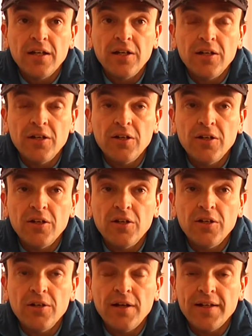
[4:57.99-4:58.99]

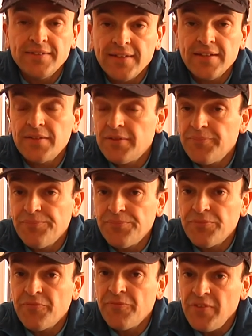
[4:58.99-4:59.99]
I said
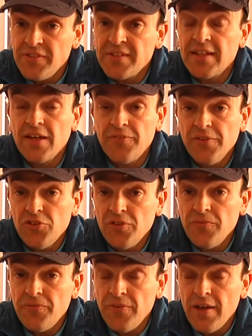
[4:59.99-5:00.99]
visiting a
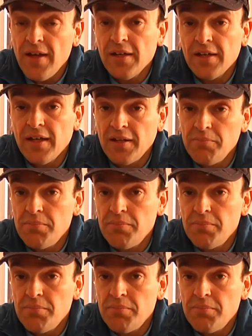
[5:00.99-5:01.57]
fishing fair can